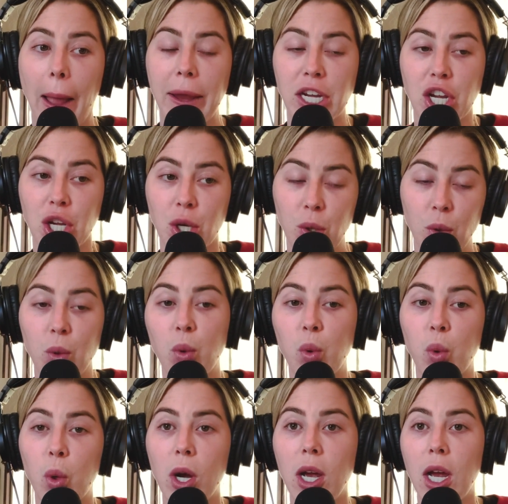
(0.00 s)

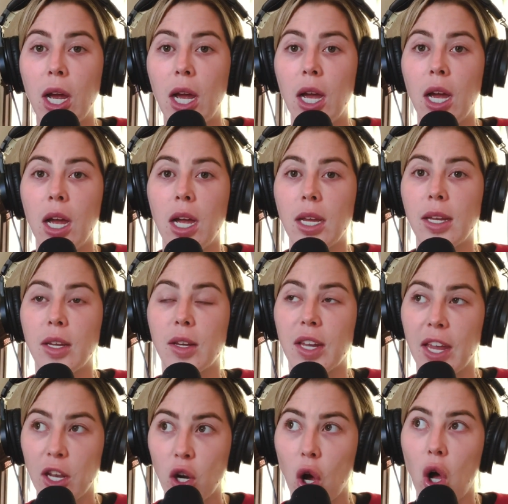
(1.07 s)
you
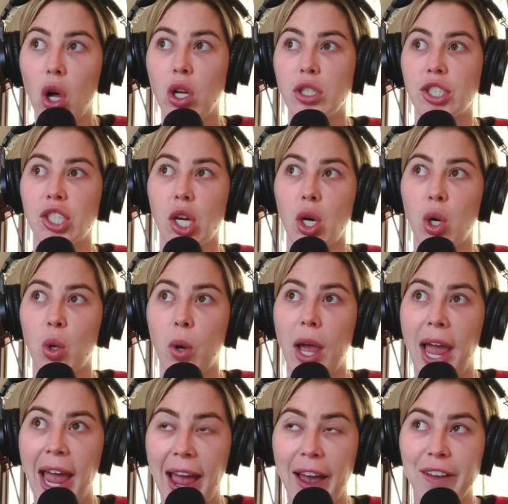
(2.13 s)
can also
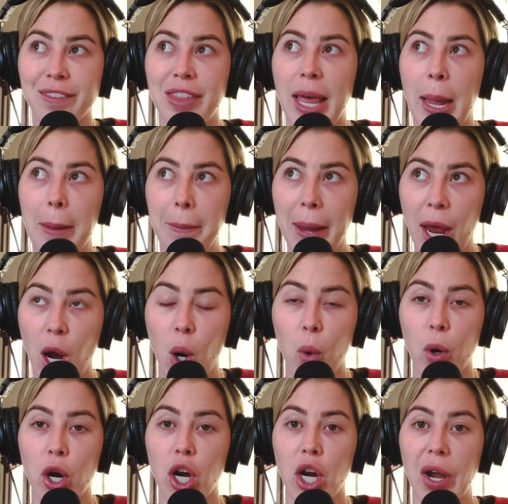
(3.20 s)
have that
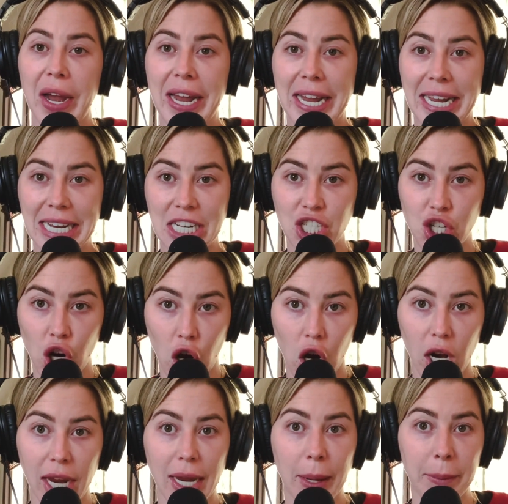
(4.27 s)
power in
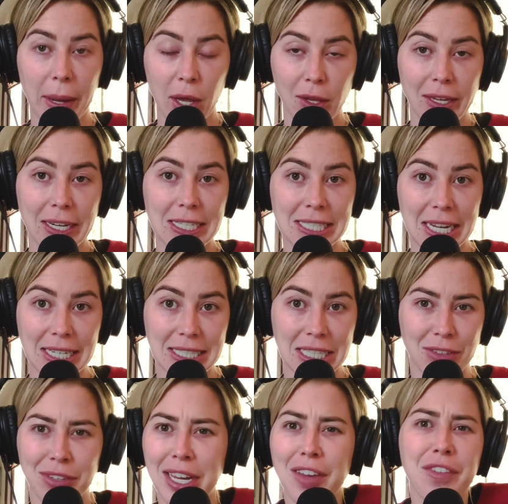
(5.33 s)
talking about like sex
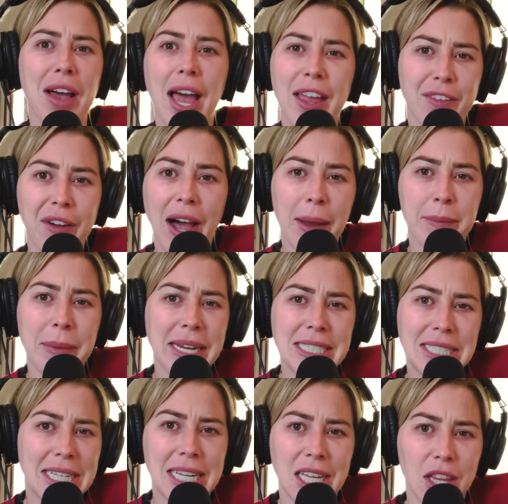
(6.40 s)
stuff. Like if my
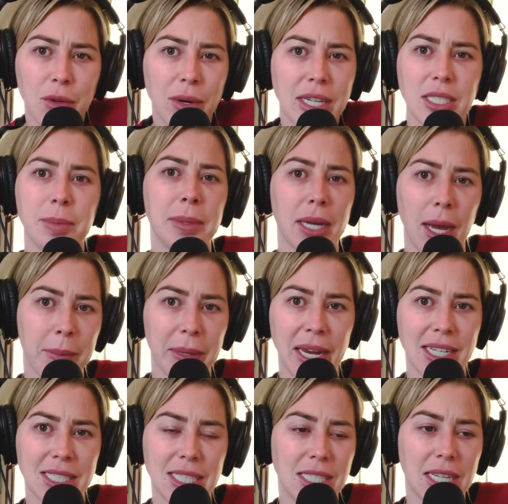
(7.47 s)
teeth graze up
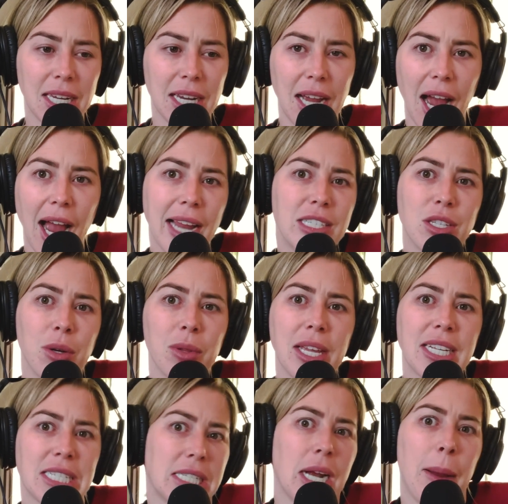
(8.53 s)
against a dick, I don't
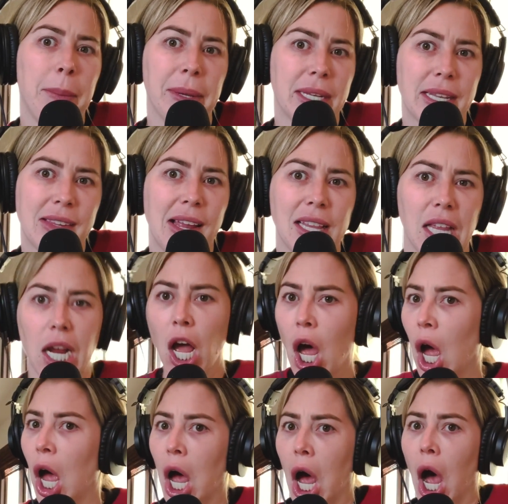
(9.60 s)
like stop and say like,
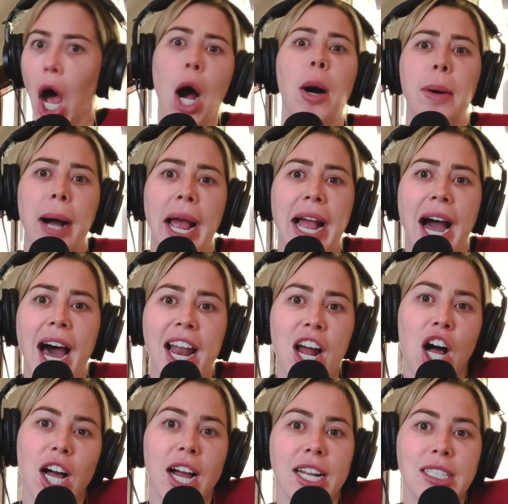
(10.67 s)
oh my God,
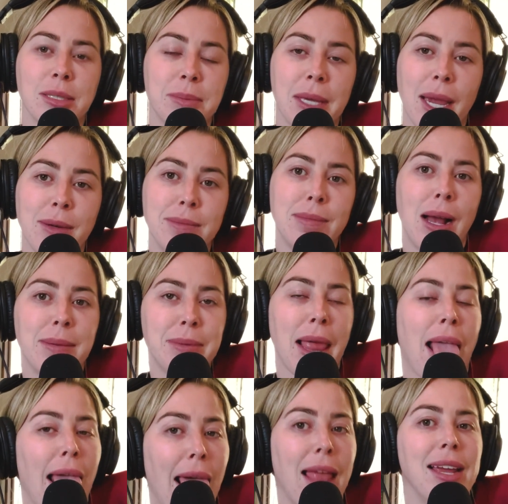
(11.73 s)
I'll kind of just be like, whoop,
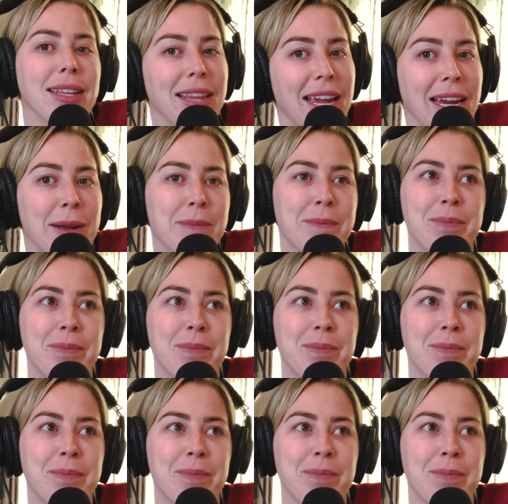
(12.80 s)
huh, and like,